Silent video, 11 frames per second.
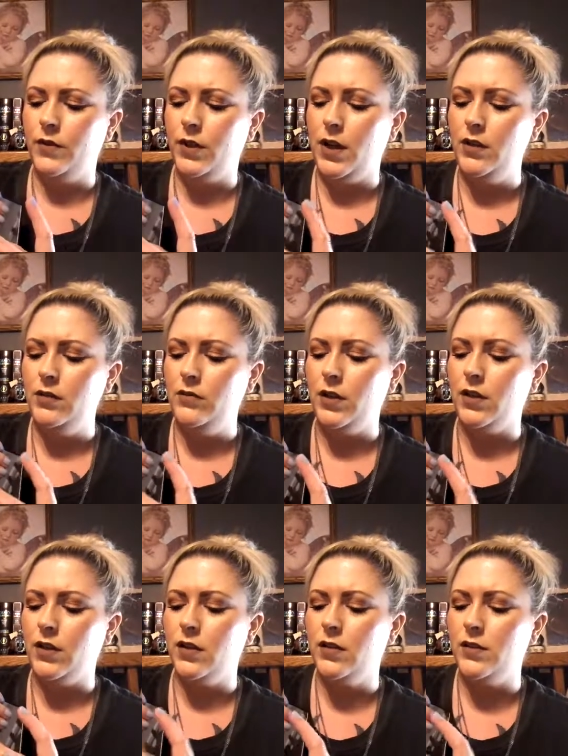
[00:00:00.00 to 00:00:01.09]
kind of
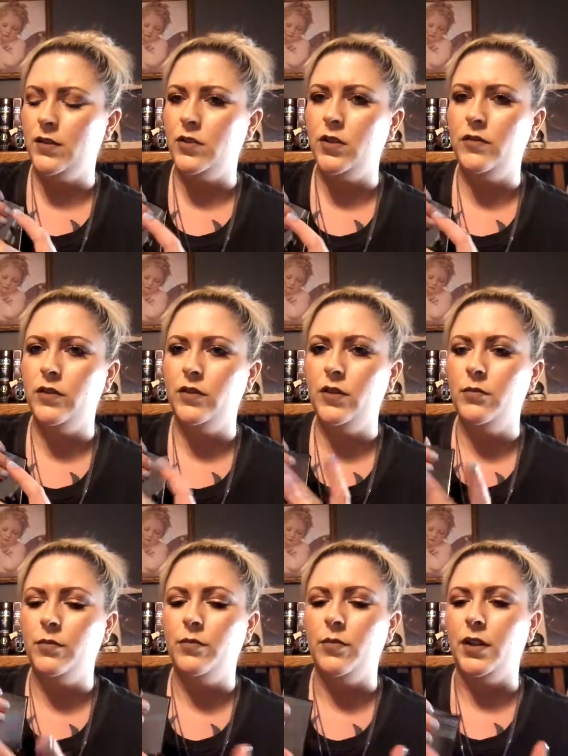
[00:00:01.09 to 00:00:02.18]
like silky
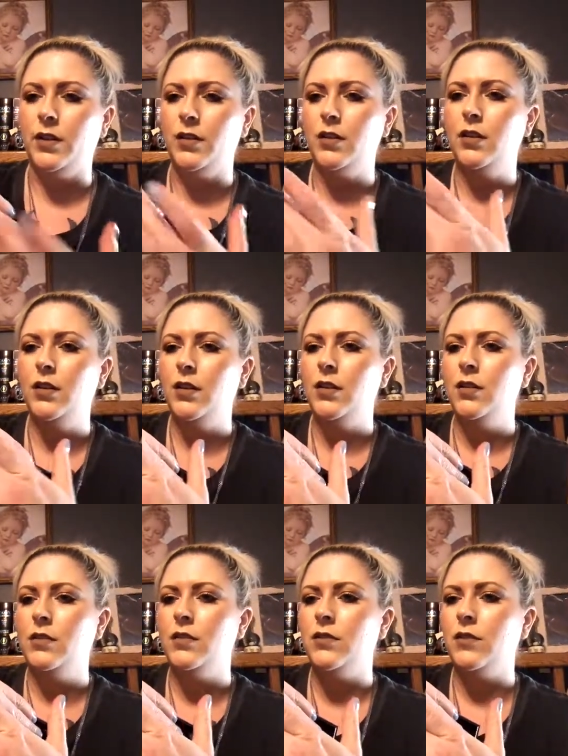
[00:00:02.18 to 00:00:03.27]
feeling, but
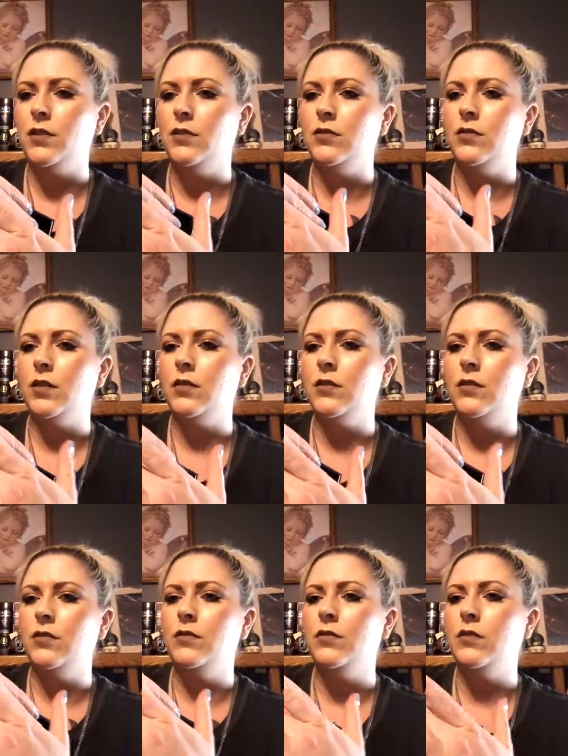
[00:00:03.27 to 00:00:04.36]
let's see if we can do like a
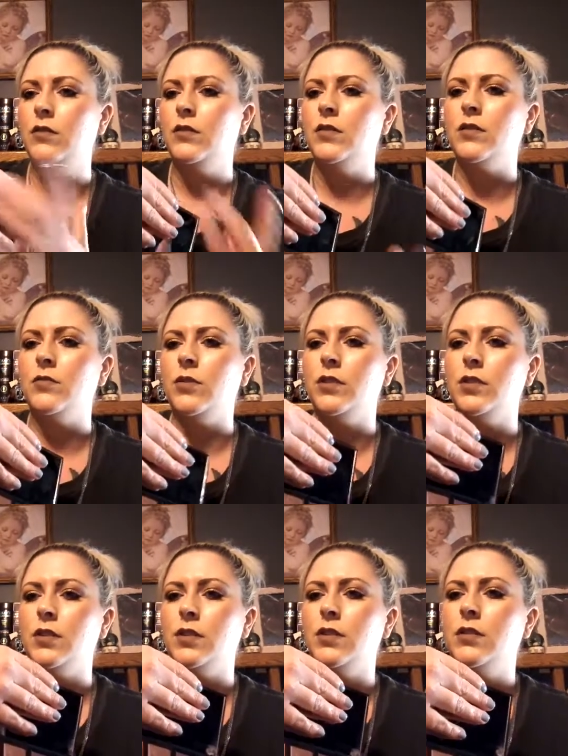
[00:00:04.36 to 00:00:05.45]
little
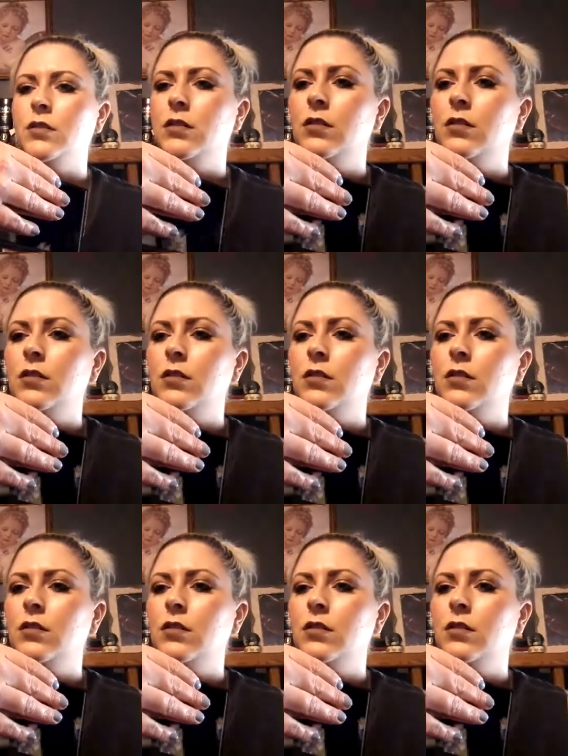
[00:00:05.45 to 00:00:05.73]
swatch there.